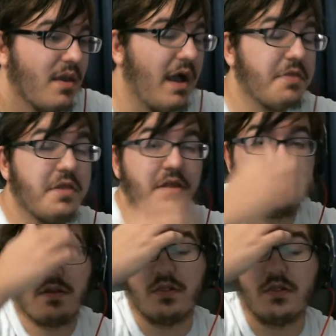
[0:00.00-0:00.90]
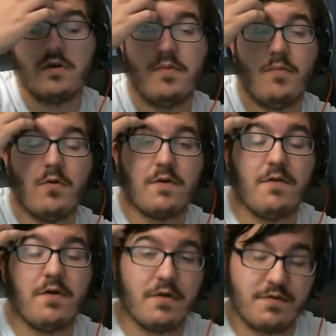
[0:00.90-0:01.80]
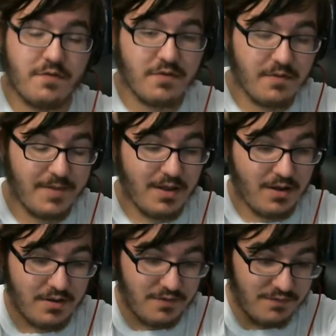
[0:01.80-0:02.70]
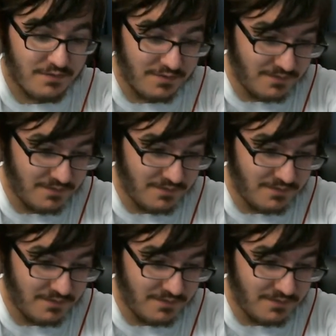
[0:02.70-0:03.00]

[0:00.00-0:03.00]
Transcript: I think it's a little bit more diverse, to be honest.